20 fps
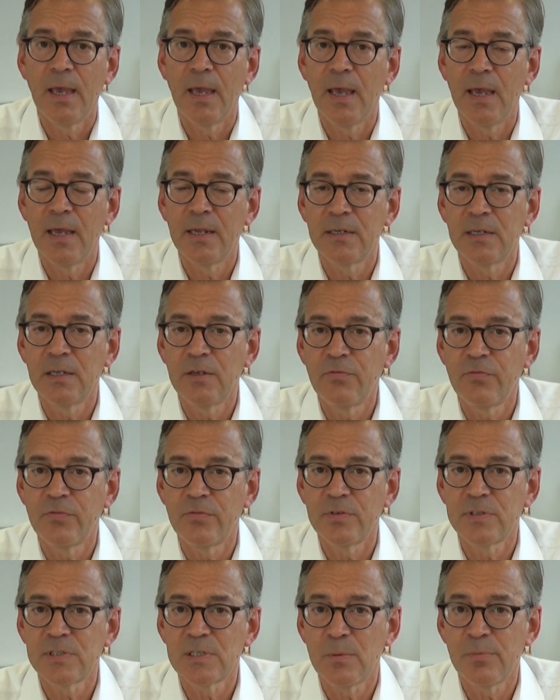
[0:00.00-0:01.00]
And if
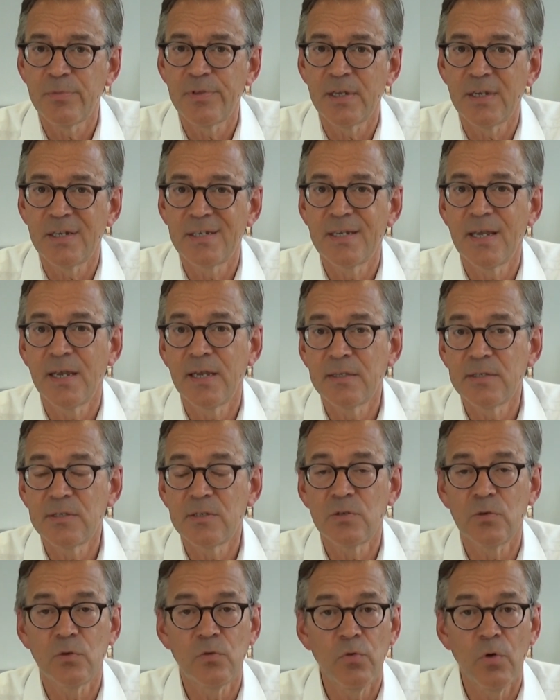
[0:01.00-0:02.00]
something tends
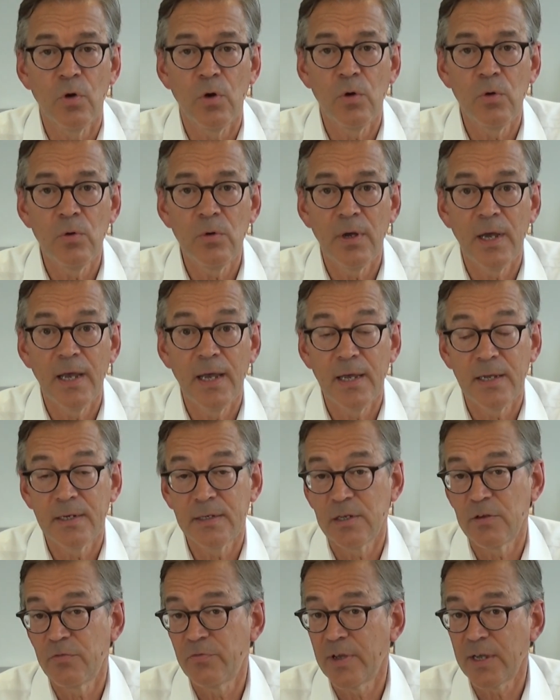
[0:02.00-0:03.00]
to grow
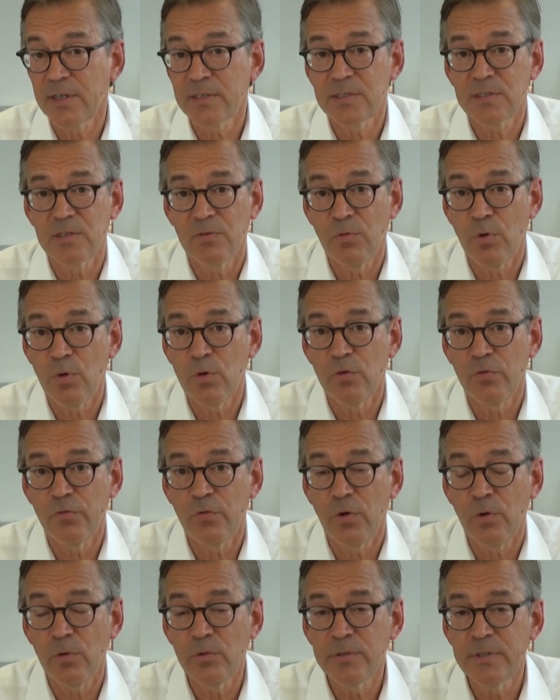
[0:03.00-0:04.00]
and affects the vocal
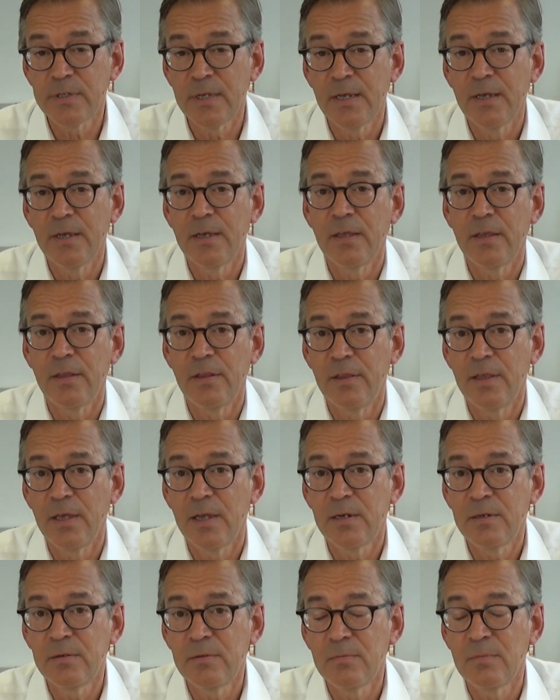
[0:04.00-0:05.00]
folds,
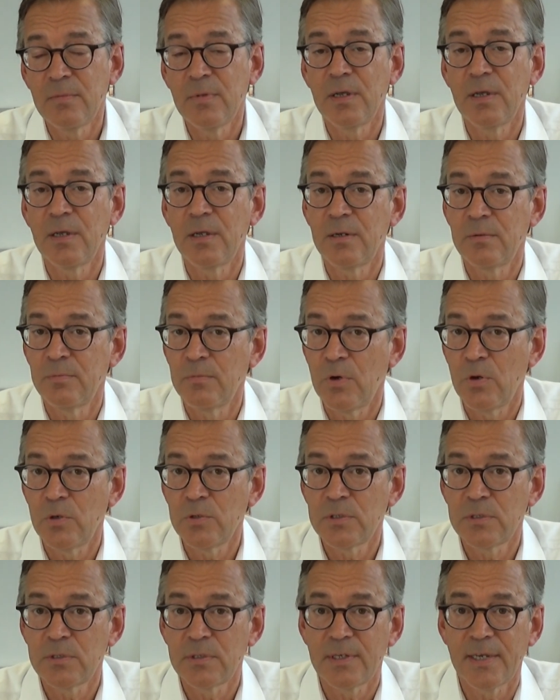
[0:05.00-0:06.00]
then in
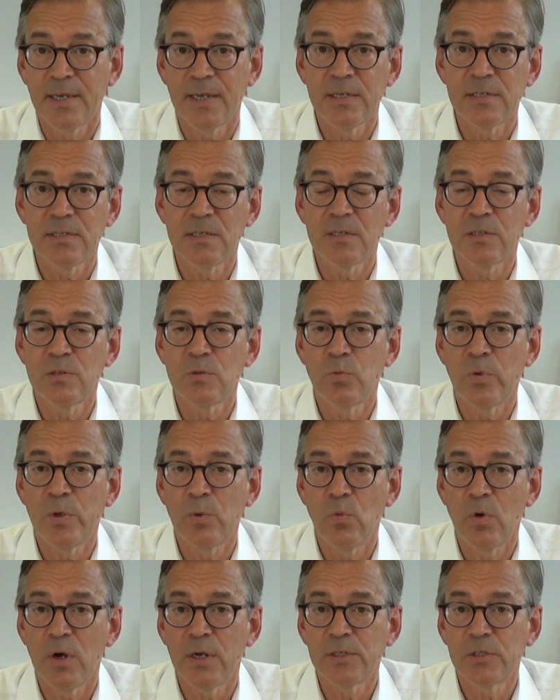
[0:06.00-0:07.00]
most cases we
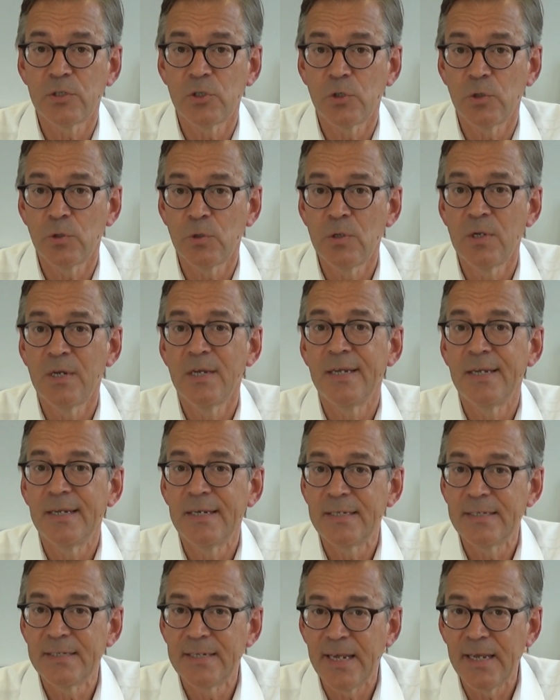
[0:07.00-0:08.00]
want to
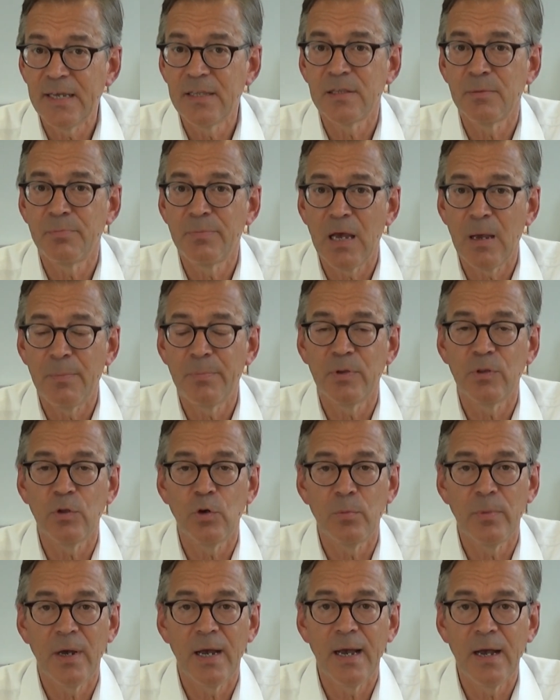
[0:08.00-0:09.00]
take the
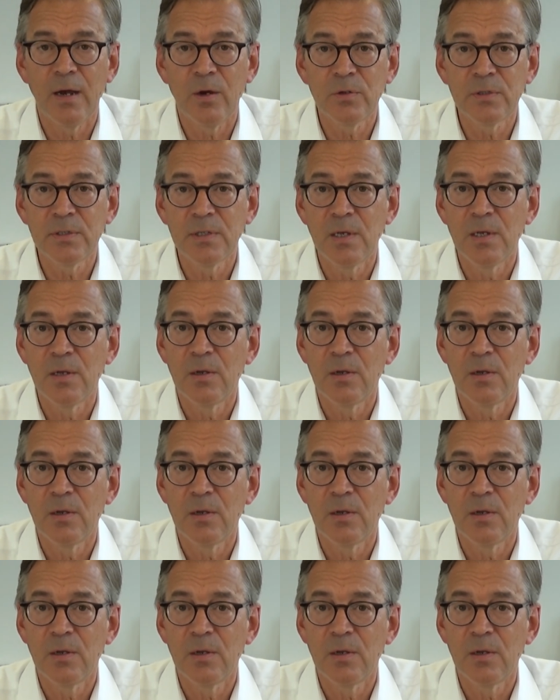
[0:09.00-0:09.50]
papilloma out